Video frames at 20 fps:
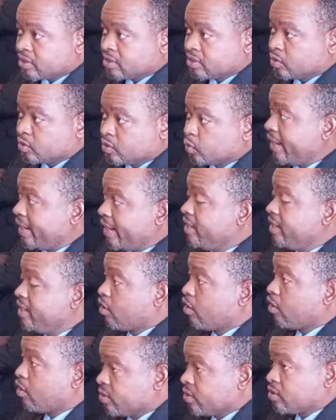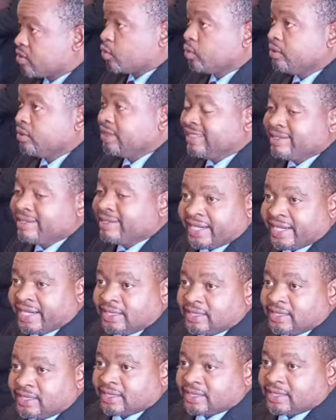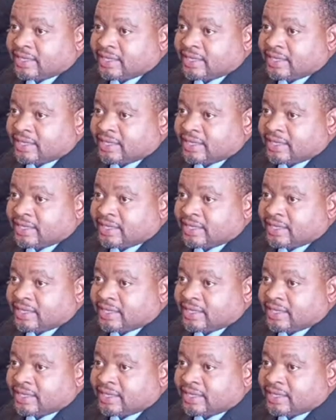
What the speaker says: to any cause to deregister the